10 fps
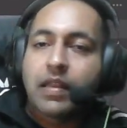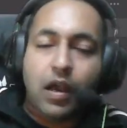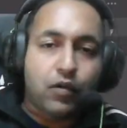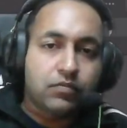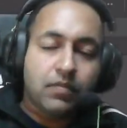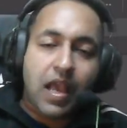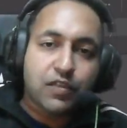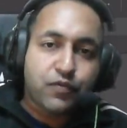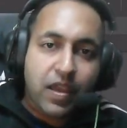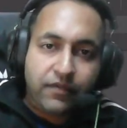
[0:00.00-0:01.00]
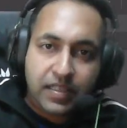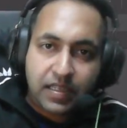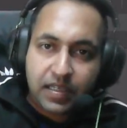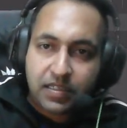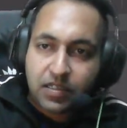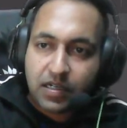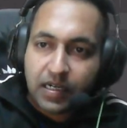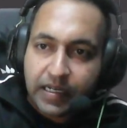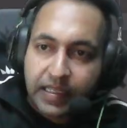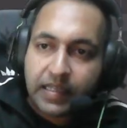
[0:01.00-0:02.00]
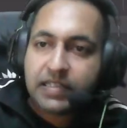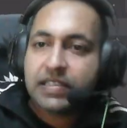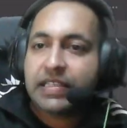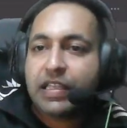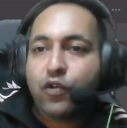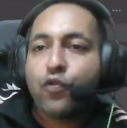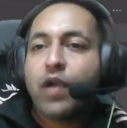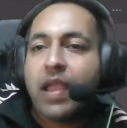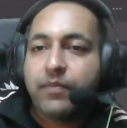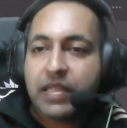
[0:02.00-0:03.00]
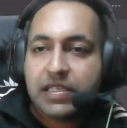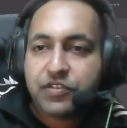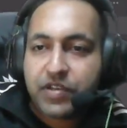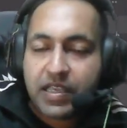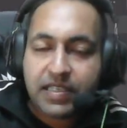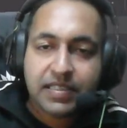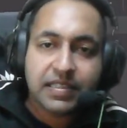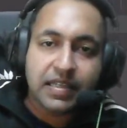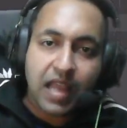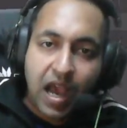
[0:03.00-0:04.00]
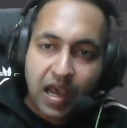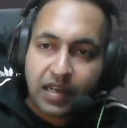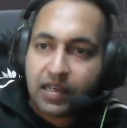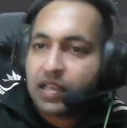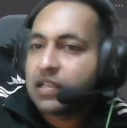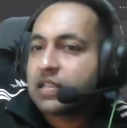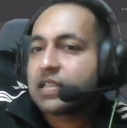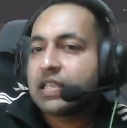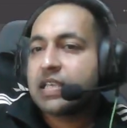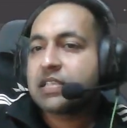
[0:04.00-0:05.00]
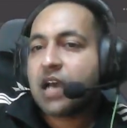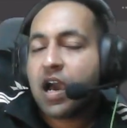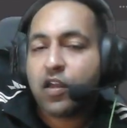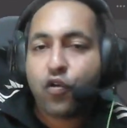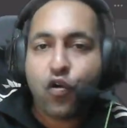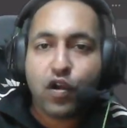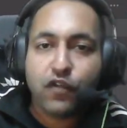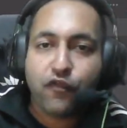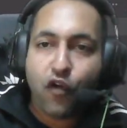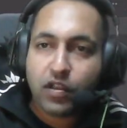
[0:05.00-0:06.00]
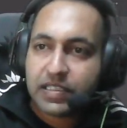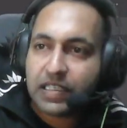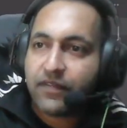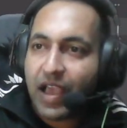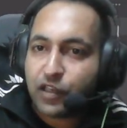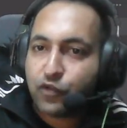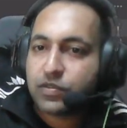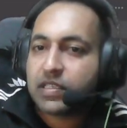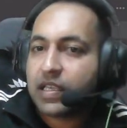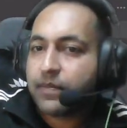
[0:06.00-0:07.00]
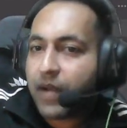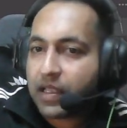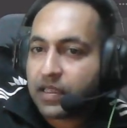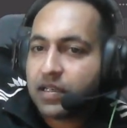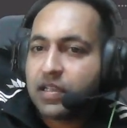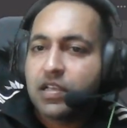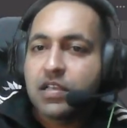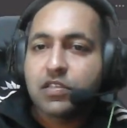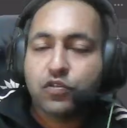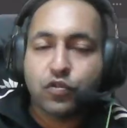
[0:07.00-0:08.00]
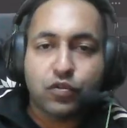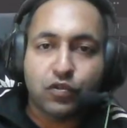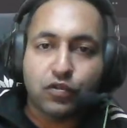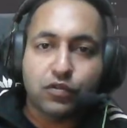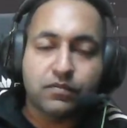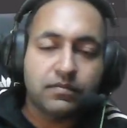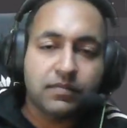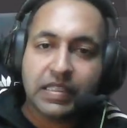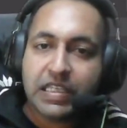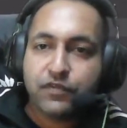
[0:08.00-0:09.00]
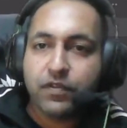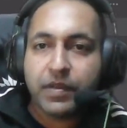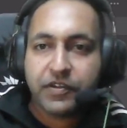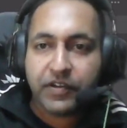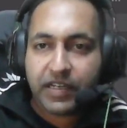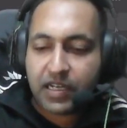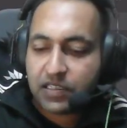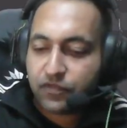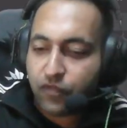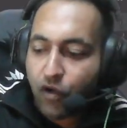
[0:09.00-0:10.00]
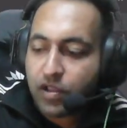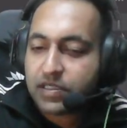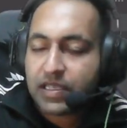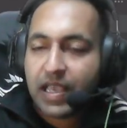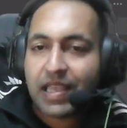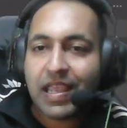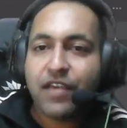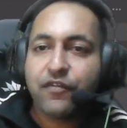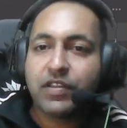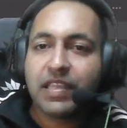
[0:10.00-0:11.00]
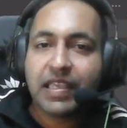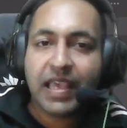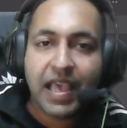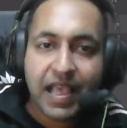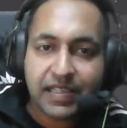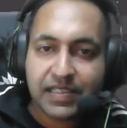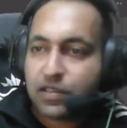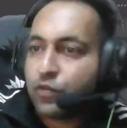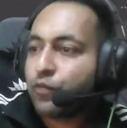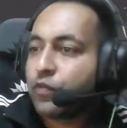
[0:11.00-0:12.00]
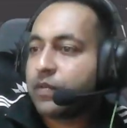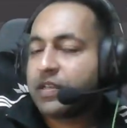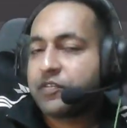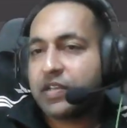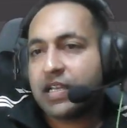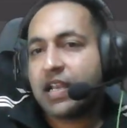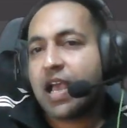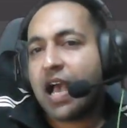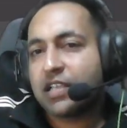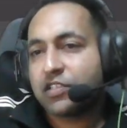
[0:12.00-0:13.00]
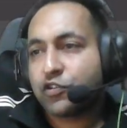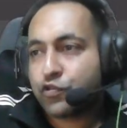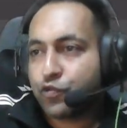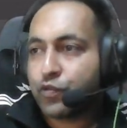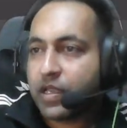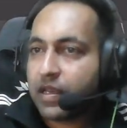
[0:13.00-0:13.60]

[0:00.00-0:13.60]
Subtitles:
Now, as we have discussed earlier, 0, empty strings, none, these are all falsy values in Python. So these will be treated as false, and everything else will be treated as true